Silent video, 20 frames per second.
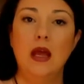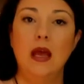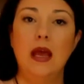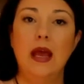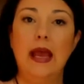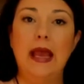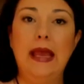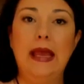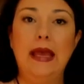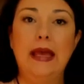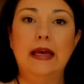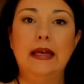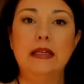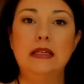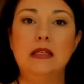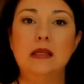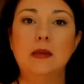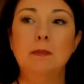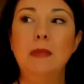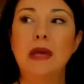
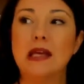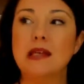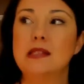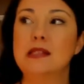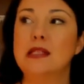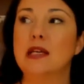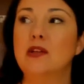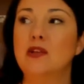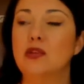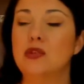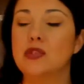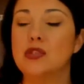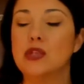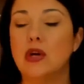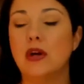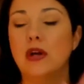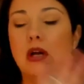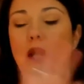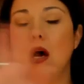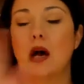And mixed signals
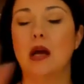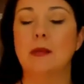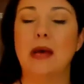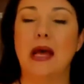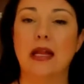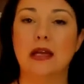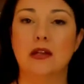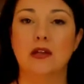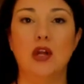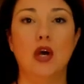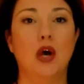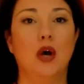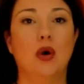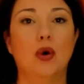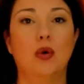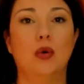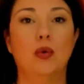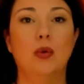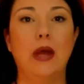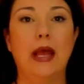are an automatic
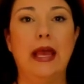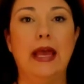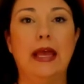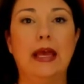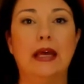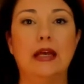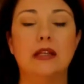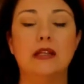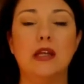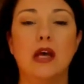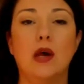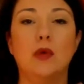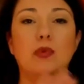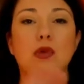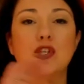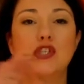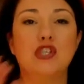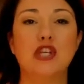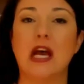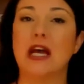no, and a
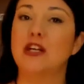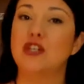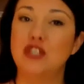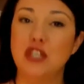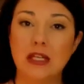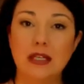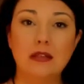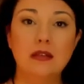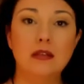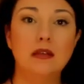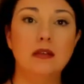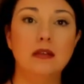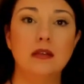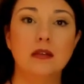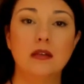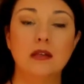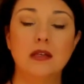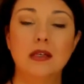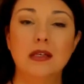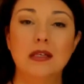rejection
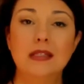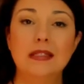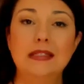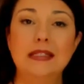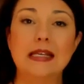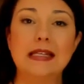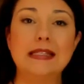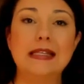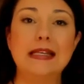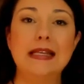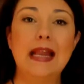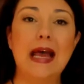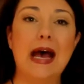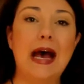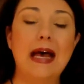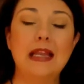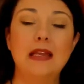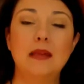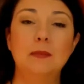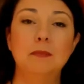does
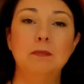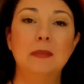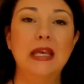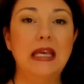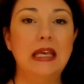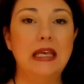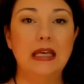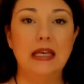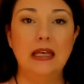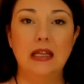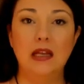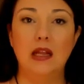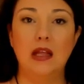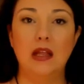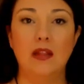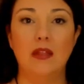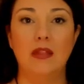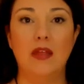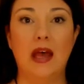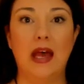not mean
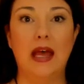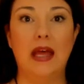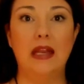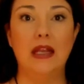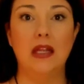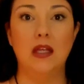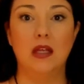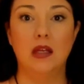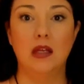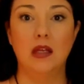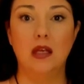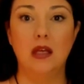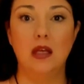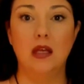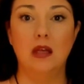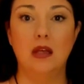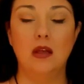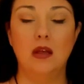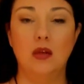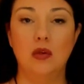that
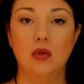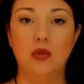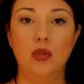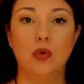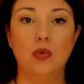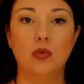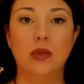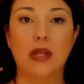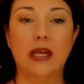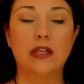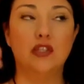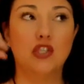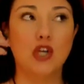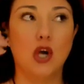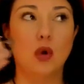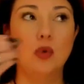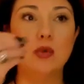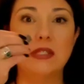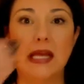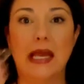you, like,
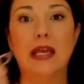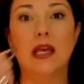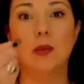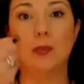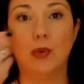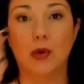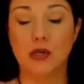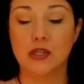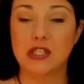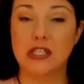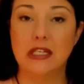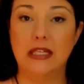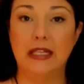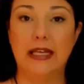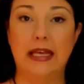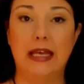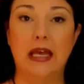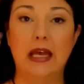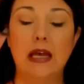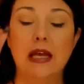don't take it
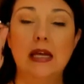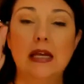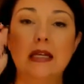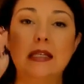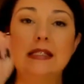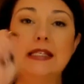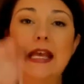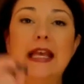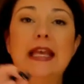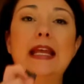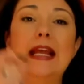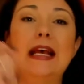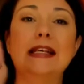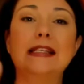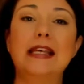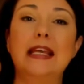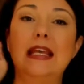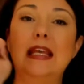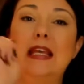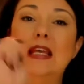personally. Take it as
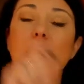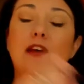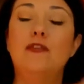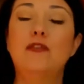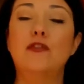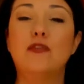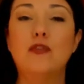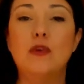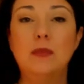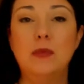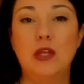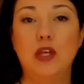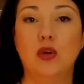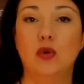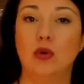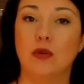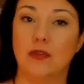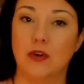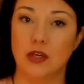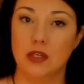a gift from the
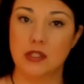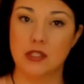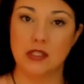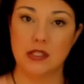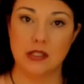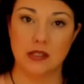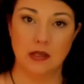universe.